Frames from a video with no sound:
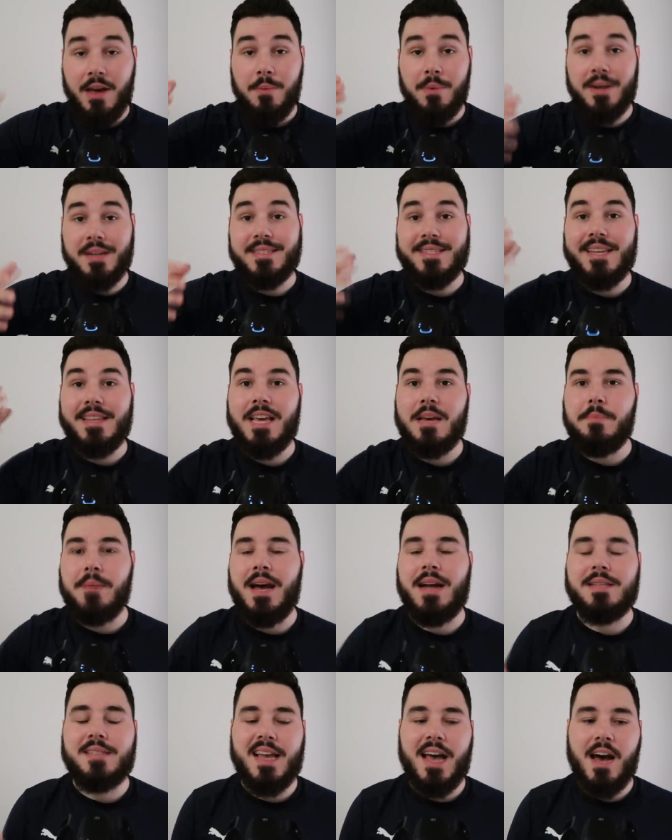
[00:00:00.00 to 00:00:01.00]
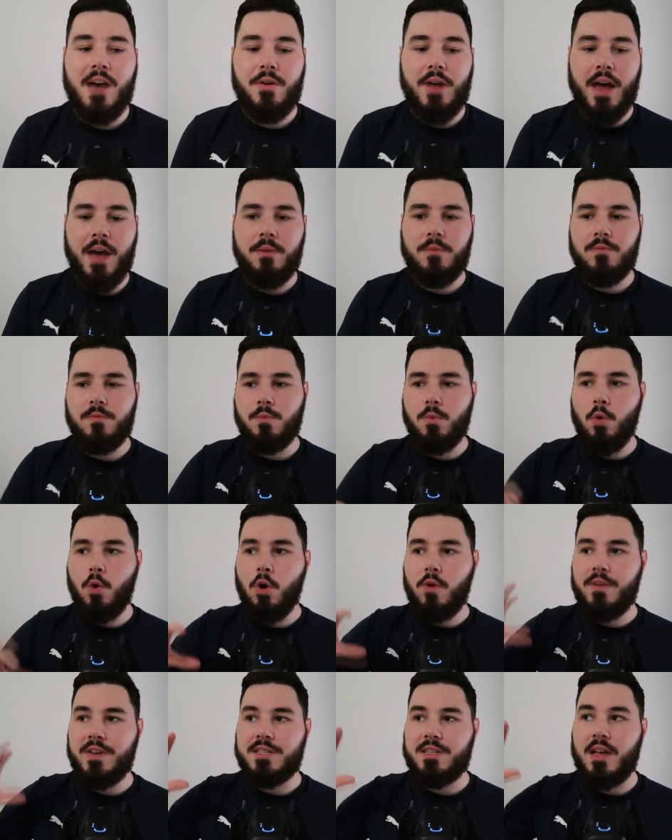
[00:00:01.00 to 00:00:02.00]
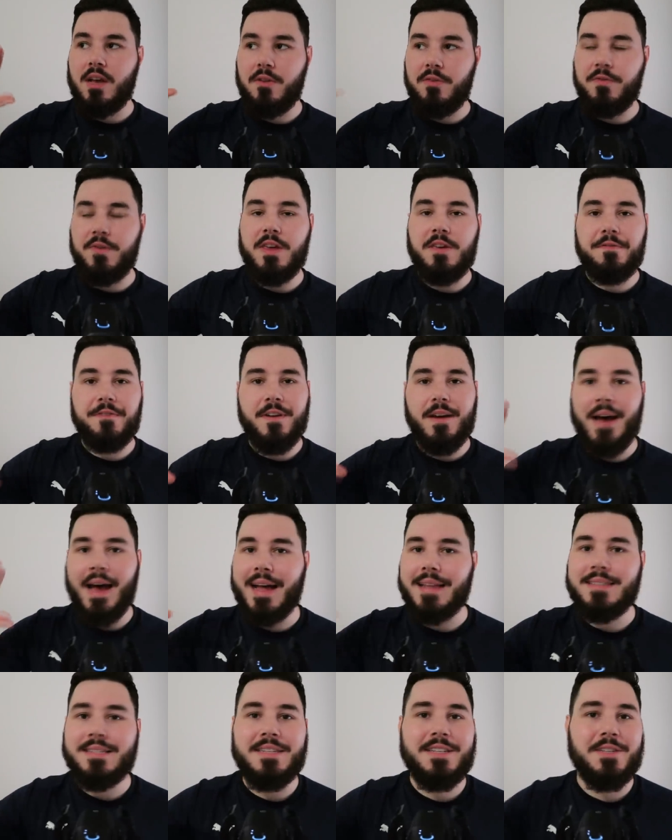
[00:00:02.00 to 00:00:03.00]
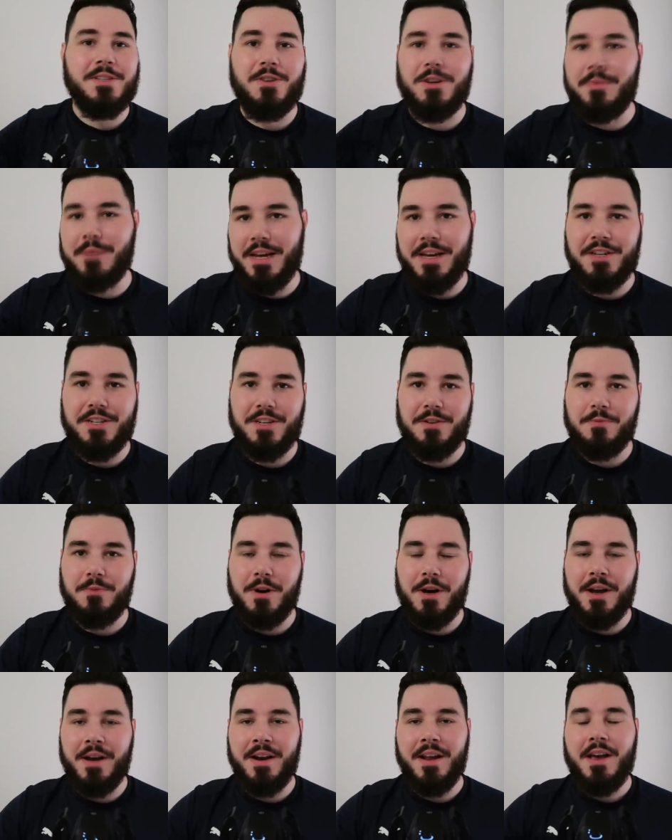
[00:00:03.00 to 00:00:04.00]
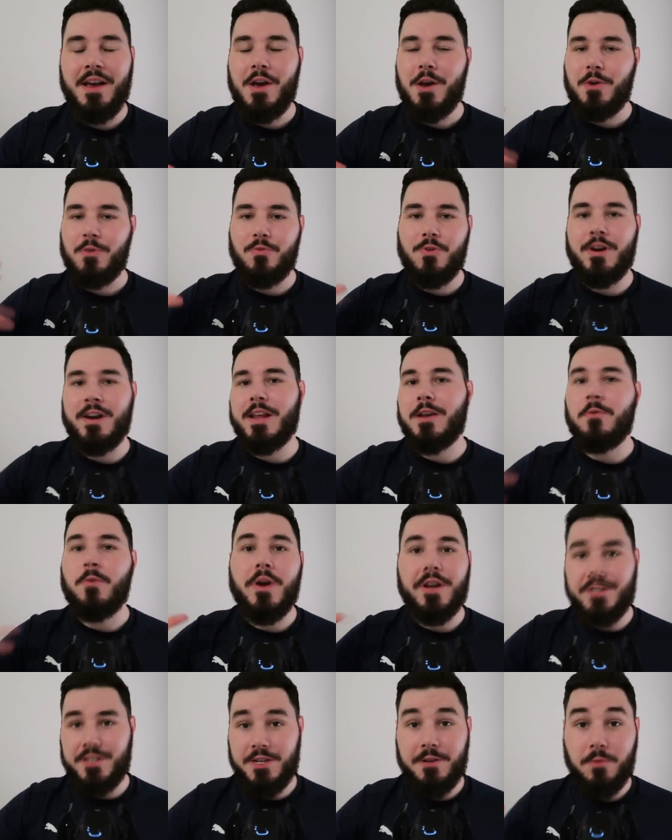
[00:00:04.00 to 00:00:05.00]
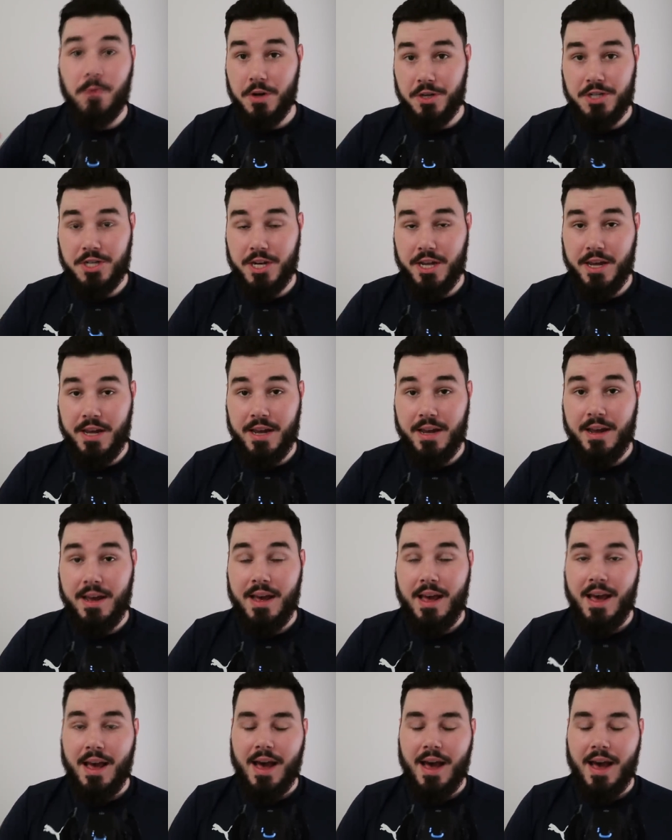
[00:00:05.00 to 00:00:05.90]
But instead, they back down and wore this like FIFA anti discrimination one, really wishy washy.